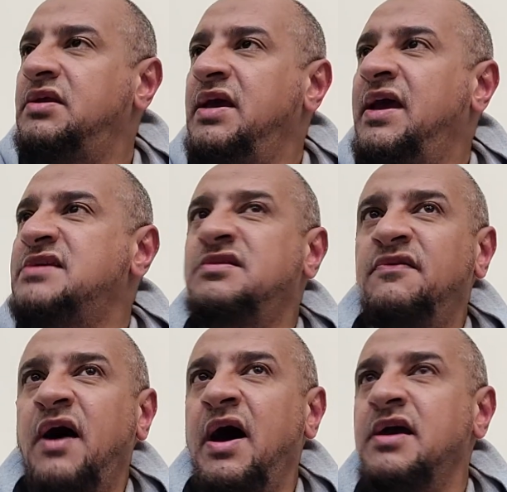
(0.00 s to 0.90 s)
He gets the
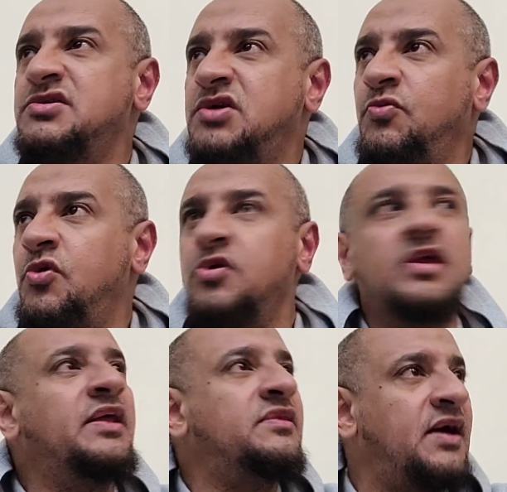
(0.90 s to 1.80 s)
highest reward
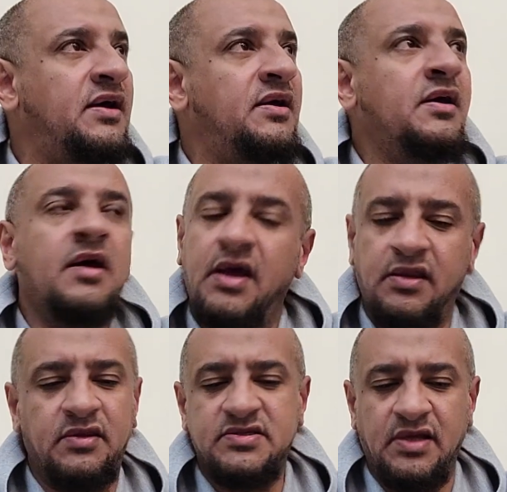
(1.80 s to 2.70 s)
in
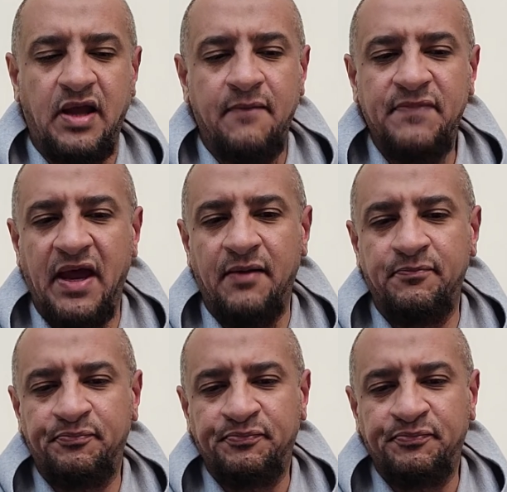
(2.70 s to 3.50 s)
the salah. Now,